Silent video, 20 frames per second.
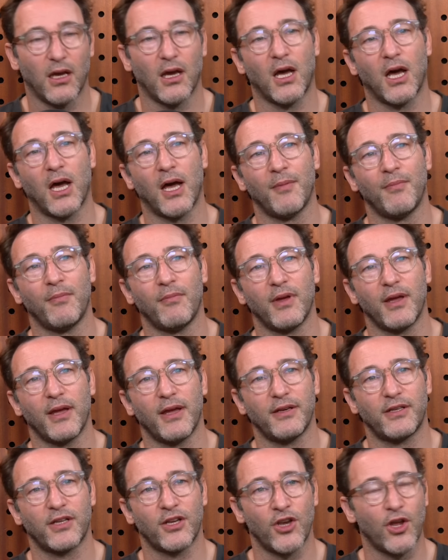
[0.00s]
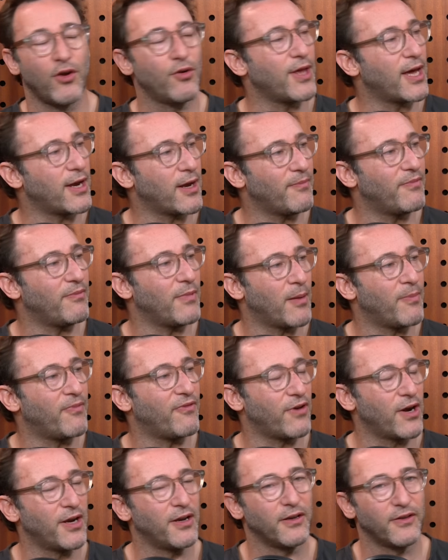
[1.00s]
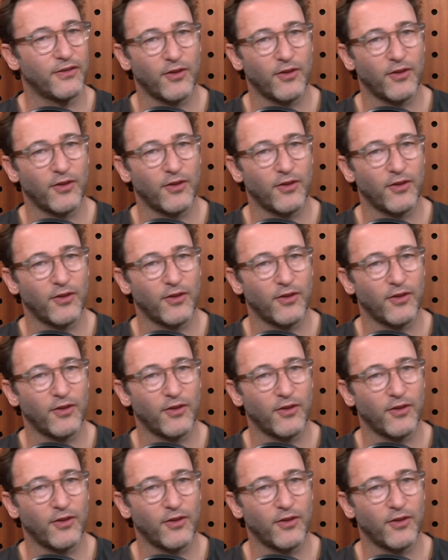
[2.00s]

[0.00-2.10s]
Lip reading: To know that up front.